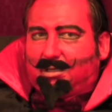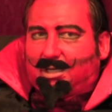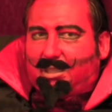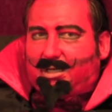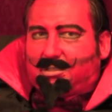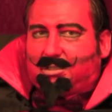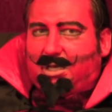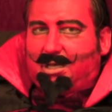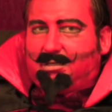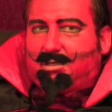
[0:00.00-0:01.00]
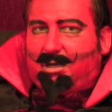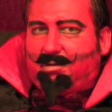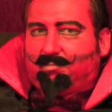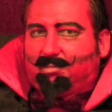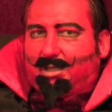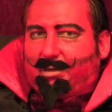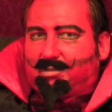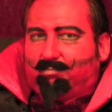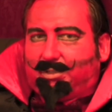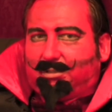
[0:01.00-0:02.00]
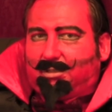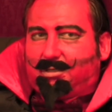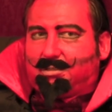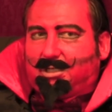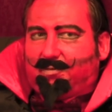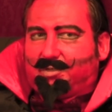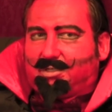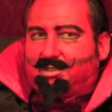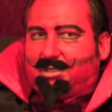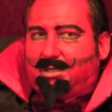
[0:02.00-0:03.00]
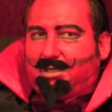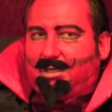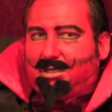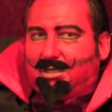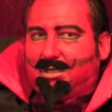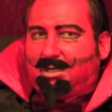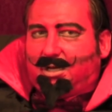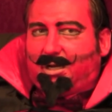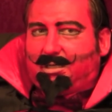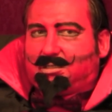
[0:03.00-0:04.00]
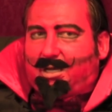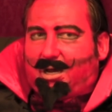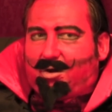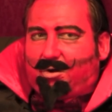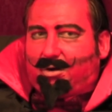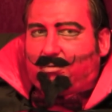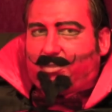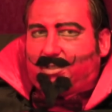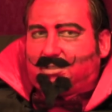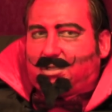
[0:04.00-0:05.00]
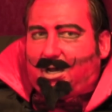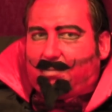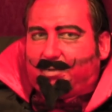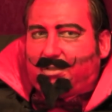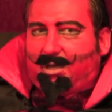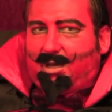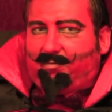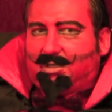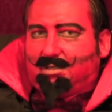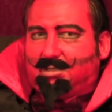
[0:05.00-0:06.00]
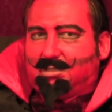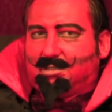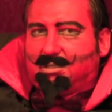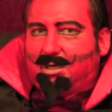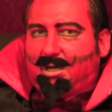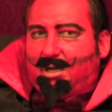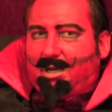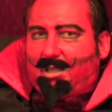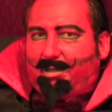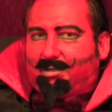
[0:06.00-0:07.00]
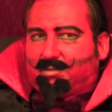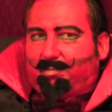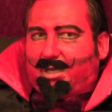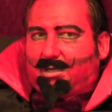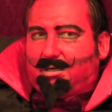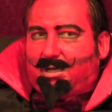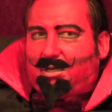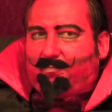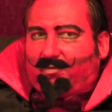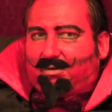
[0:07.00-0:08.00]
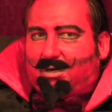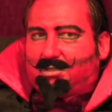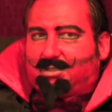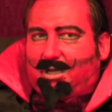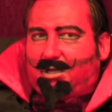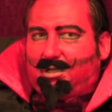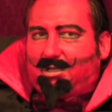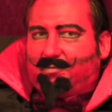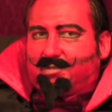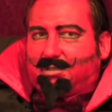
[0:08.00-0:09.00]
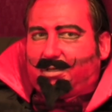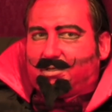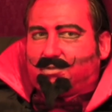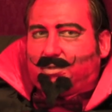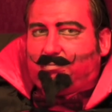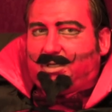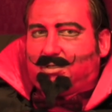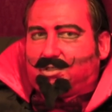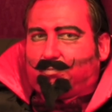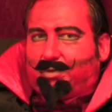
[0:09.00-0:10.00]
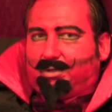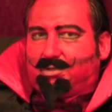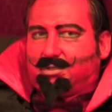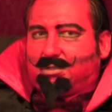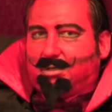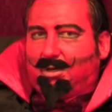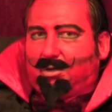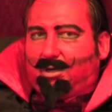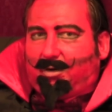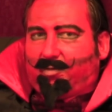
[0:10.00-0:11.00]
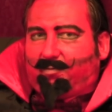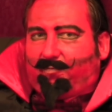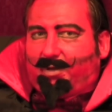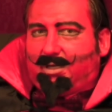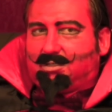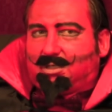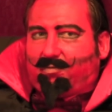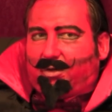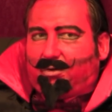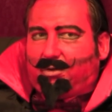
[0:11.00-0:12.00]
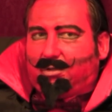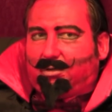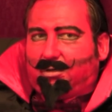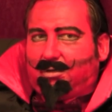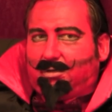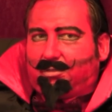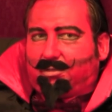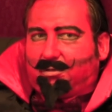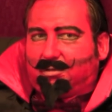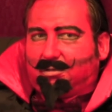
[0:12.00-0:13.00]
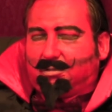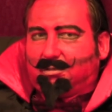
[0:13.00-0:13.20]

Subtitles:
And they said, "Come, let us build ourselves a city, a tower with its top in the heavens. And let us make a name for ourselves, lest we be dispersed over the face of the whole earth."